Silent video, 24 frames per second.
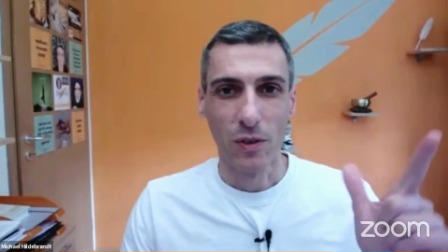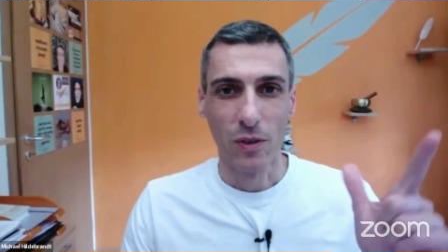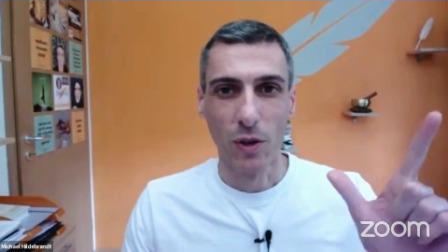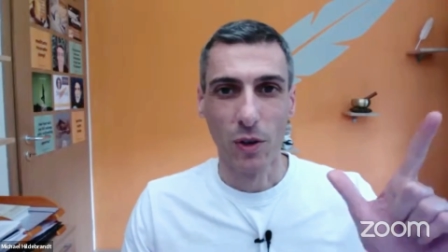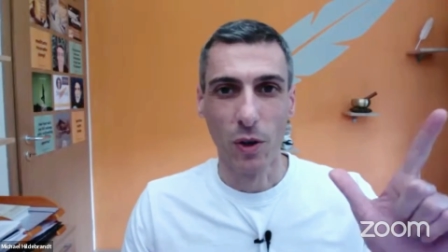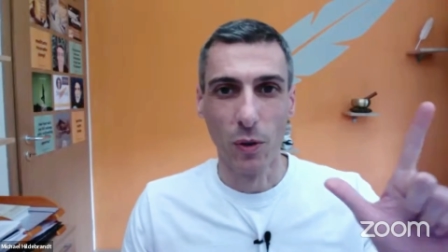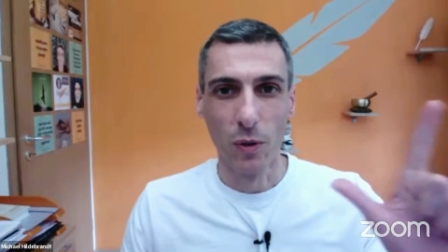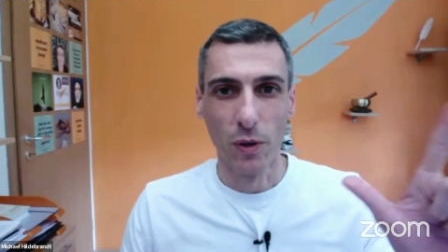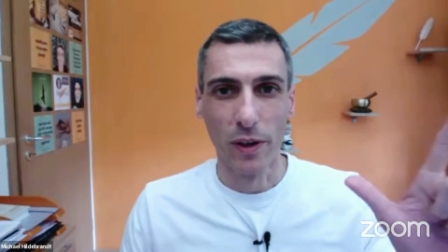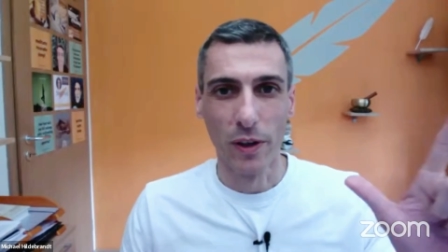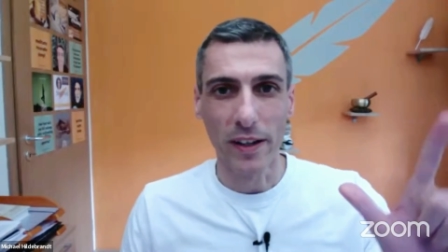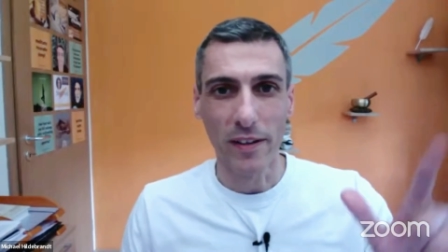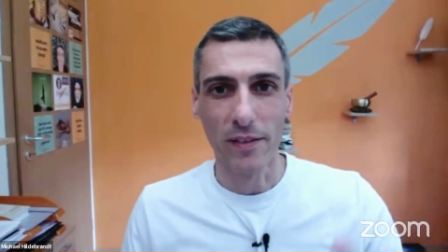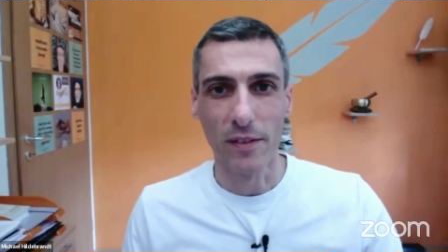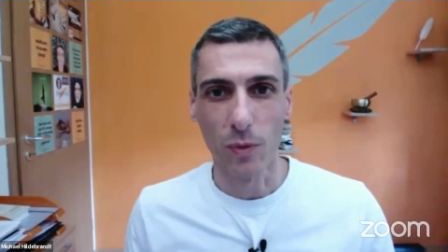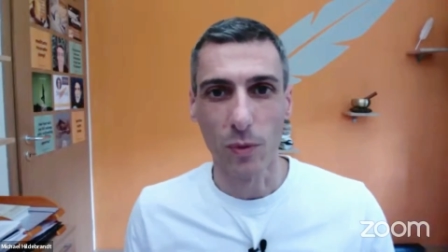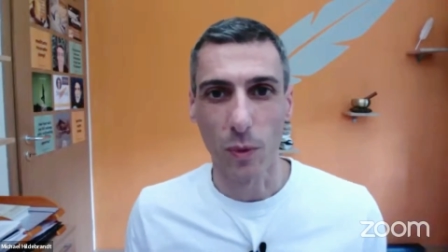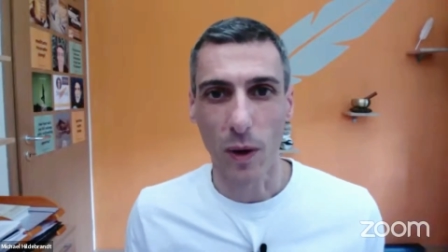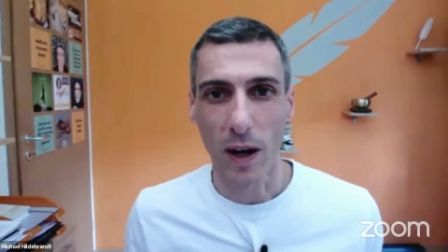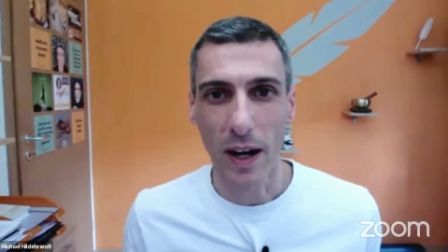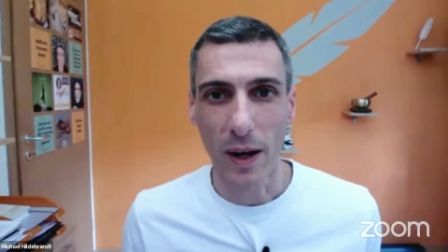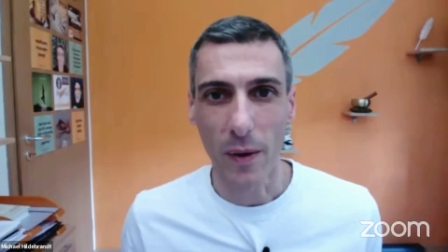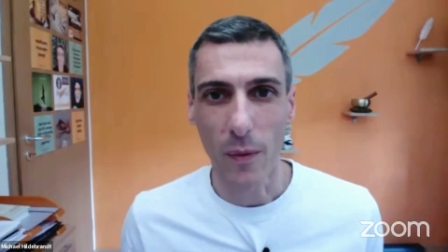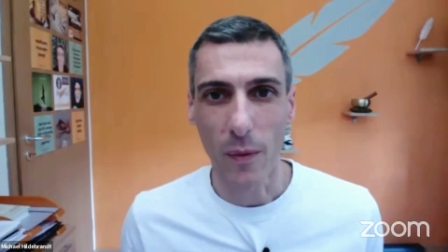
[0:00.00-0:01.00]
2
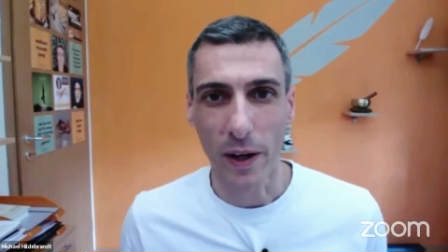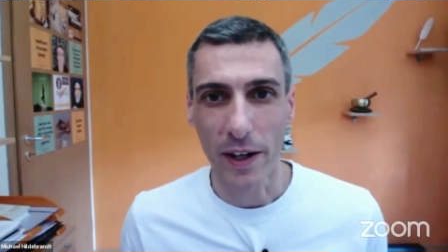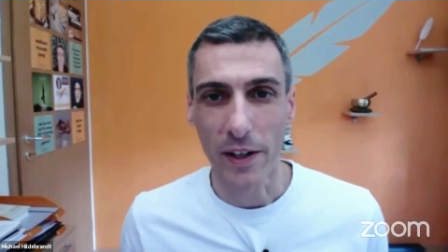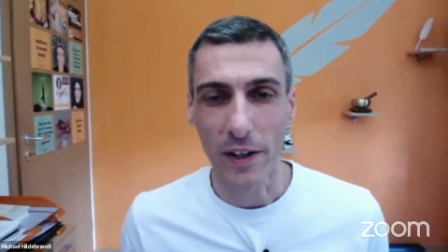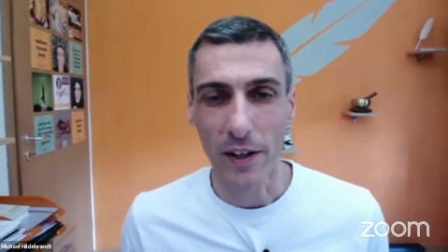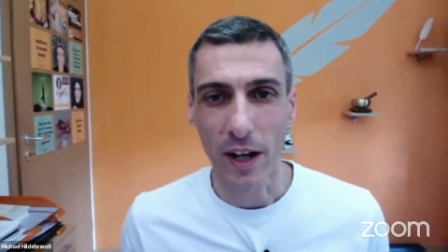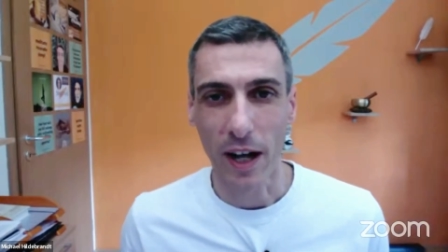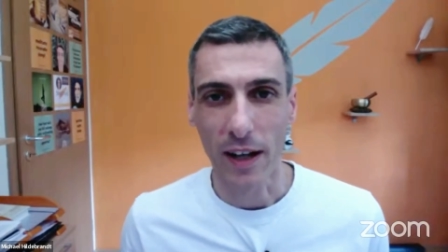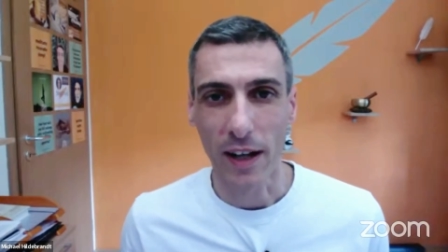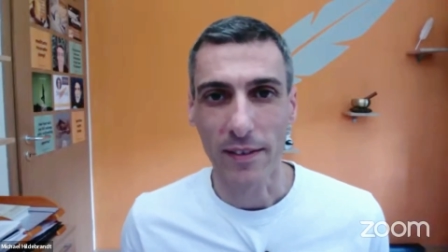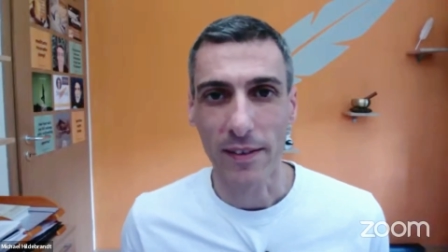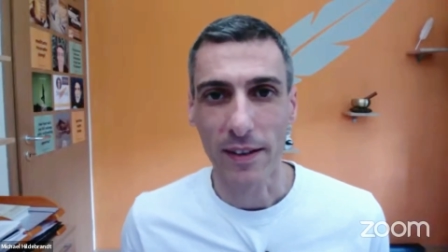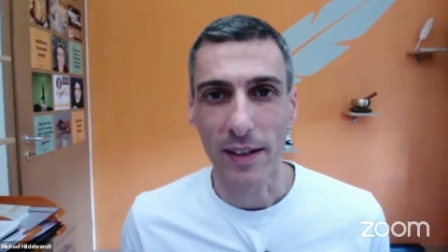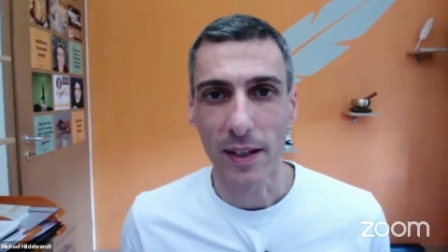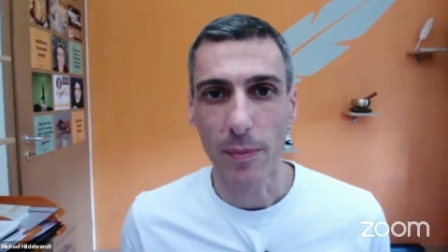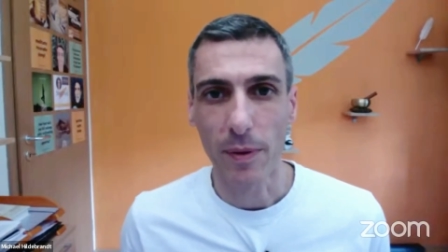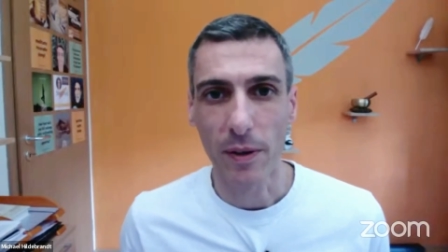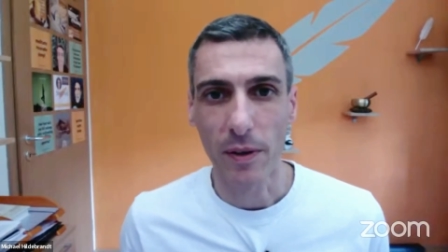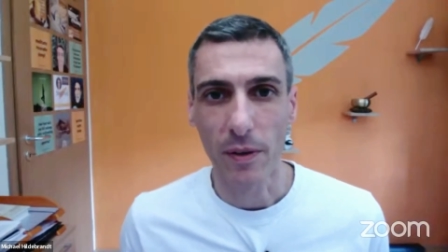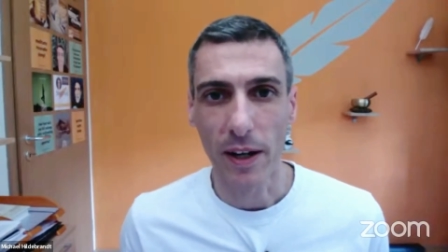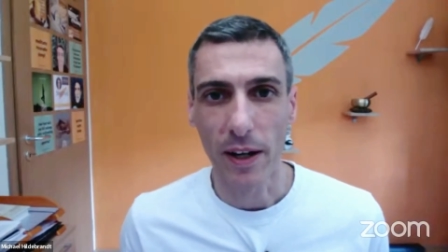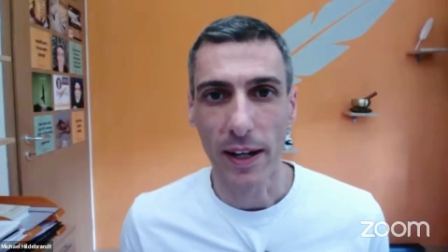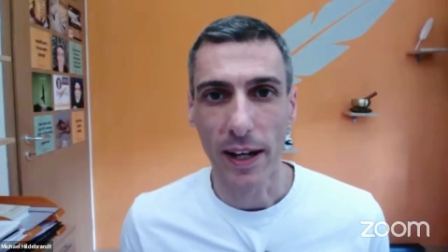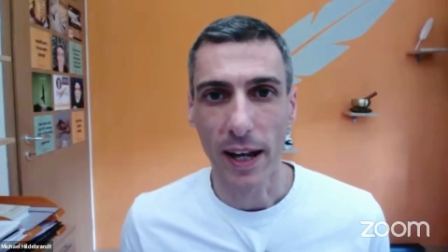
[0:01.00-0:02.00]
reasons why you're not
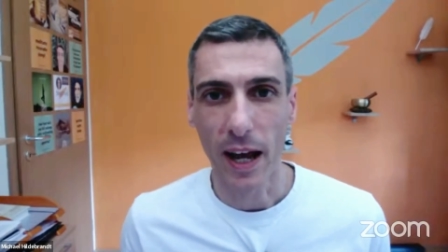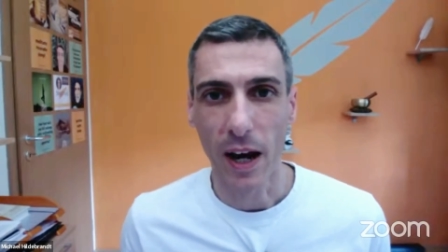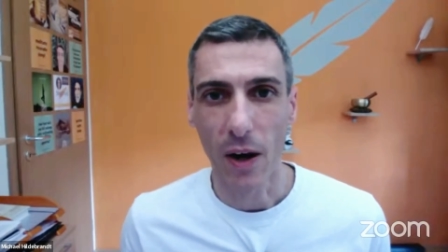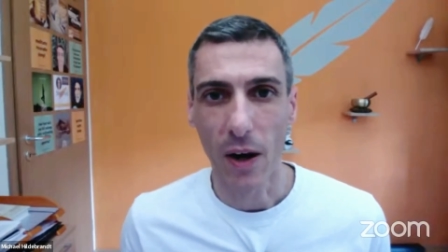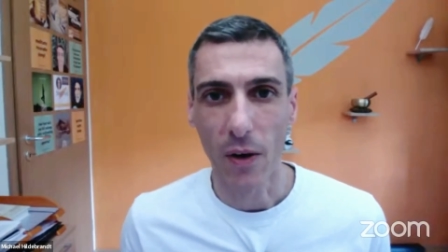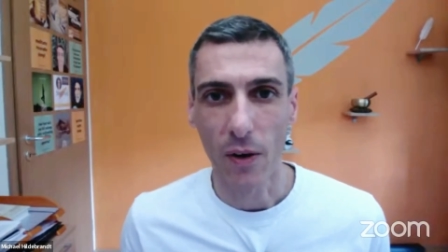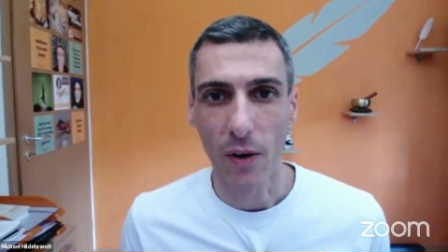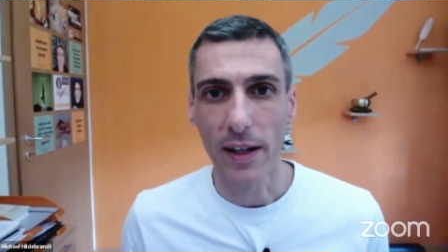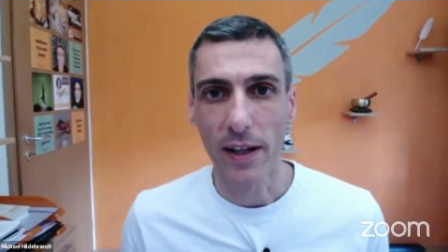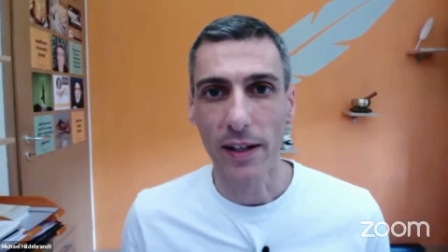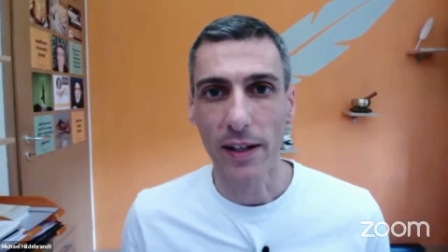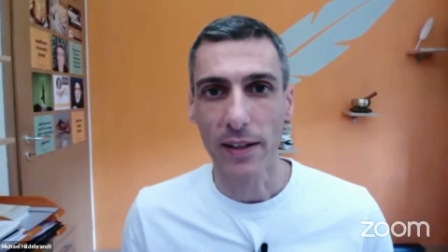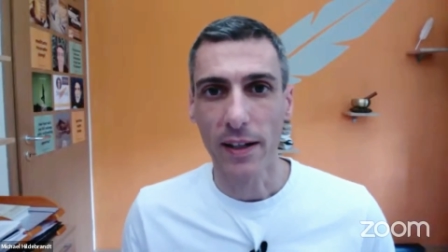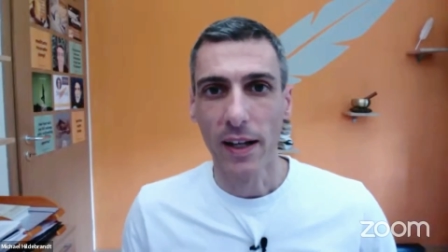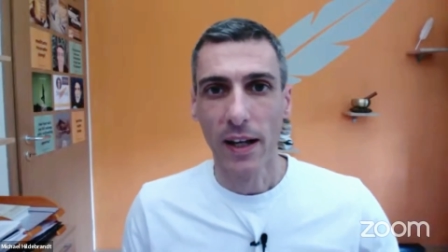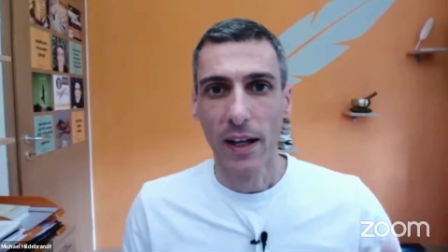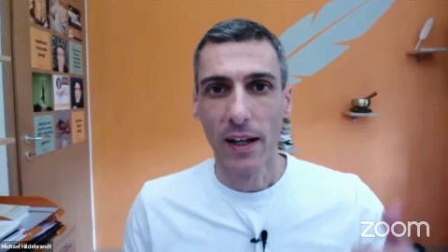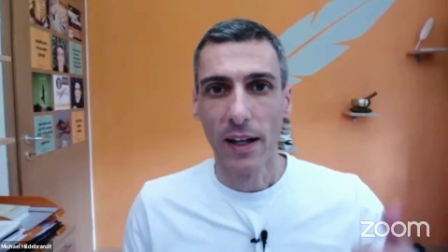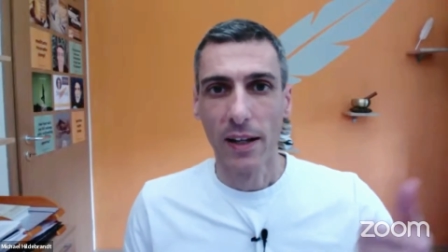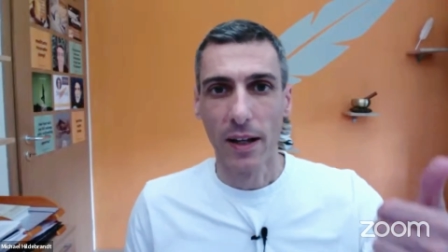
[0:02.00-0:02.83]
sleeping right now, right?